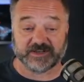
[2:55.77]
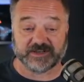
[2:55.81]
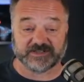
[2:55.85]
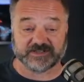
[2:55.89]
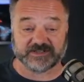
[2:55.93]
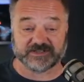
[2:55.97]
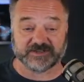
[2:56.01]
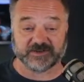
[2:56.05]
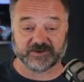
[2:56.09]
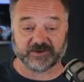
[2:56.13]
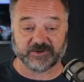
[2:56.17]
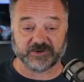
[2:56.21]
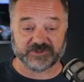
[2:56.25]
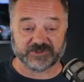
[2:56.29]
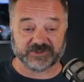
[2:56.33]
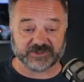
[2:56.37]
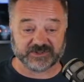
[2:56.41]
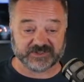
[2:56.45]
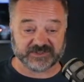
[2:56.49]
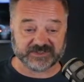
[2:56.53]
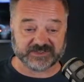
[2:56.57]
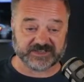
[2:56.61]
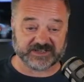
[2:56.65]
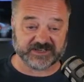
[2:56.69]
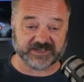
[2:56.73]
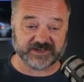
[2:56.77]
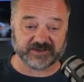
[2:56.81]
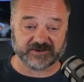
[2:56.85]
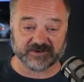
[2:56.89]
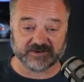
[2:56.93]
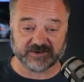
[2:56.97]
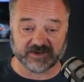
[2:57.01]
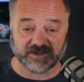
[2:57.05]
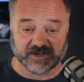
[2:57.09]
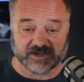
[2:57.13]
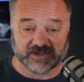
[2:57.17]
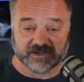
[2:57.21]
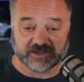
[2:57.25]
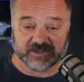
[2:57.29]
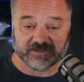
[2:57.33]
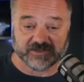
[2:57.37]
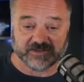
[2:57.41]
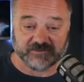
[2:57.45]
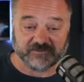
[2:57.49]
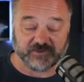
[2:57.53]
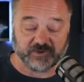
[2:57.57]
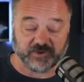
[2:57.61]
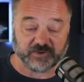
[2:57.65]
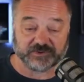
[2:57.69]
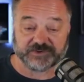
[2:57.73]
So as you can see here, the
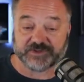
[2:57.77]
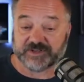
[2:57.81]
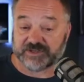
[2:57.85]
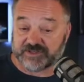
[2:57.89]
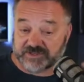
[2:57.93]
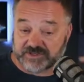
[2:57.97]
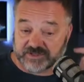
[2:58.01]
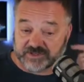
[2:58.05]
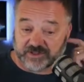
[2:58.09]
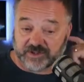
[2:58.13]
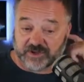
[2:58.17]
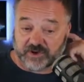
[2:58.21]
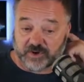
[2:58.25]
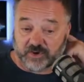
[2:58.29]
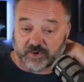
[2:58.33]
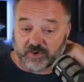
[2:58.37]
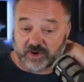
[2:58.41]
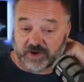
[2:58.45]
voltage a low,